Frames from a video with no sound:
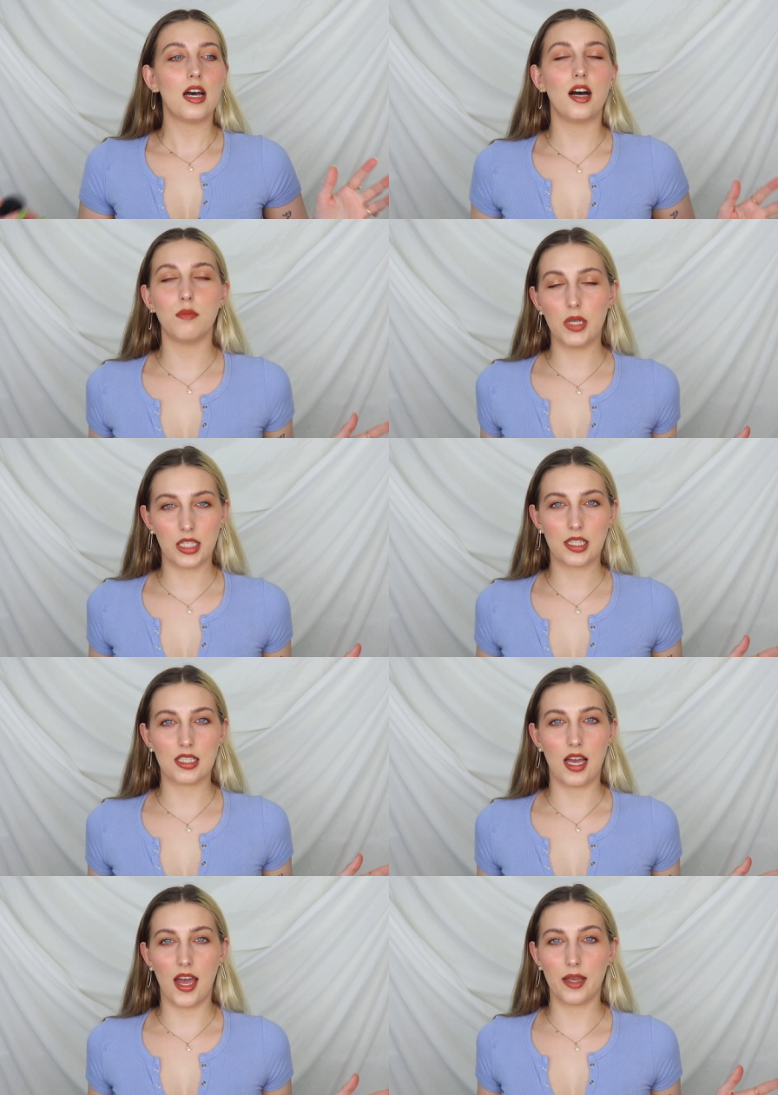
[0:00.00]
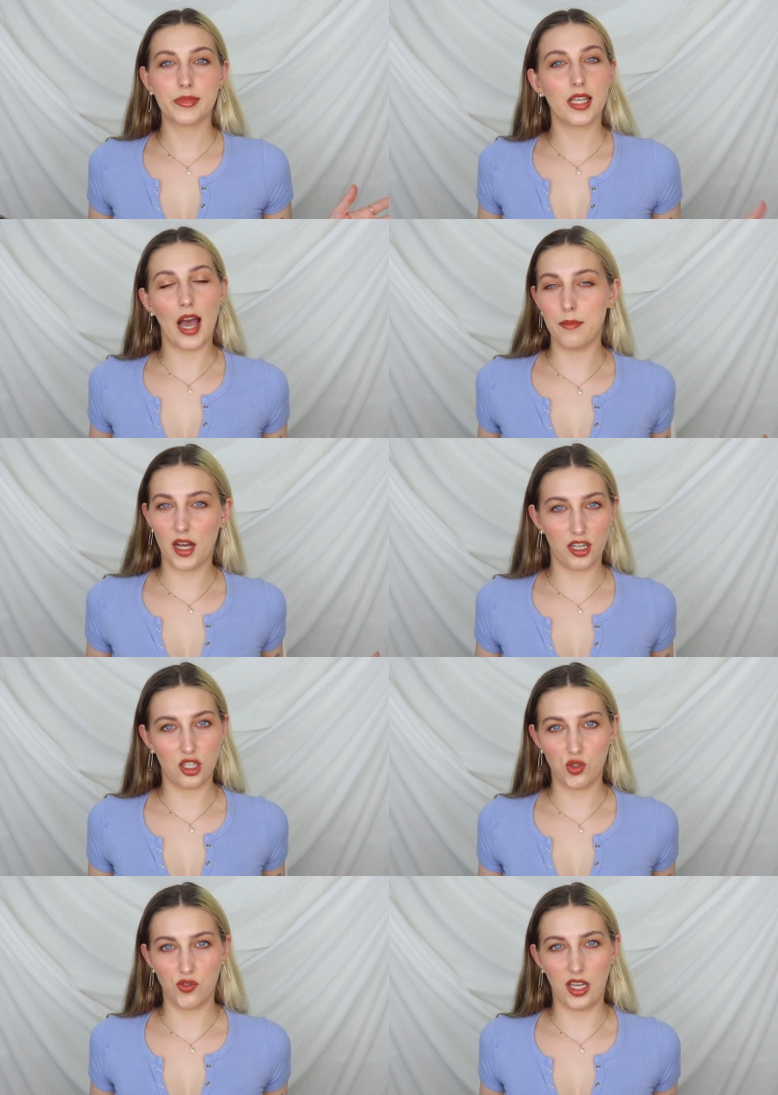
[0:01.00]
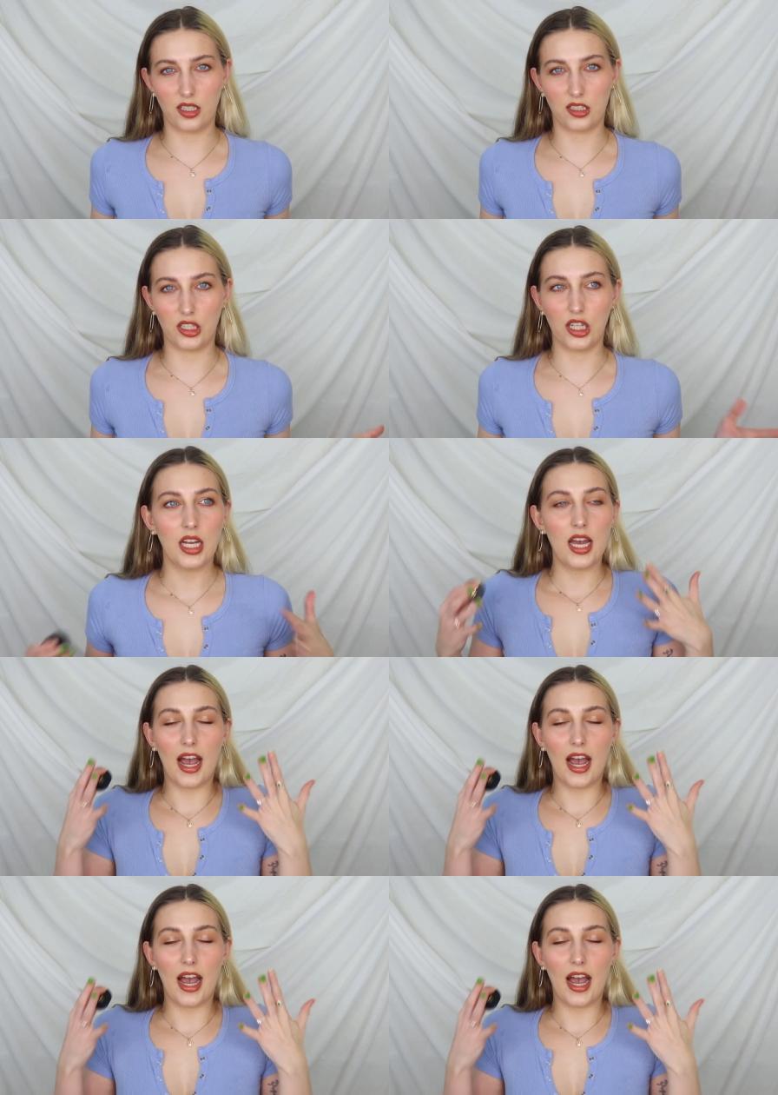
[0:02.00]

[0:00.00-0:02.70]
a million times. I'm not a huge fan of glitter.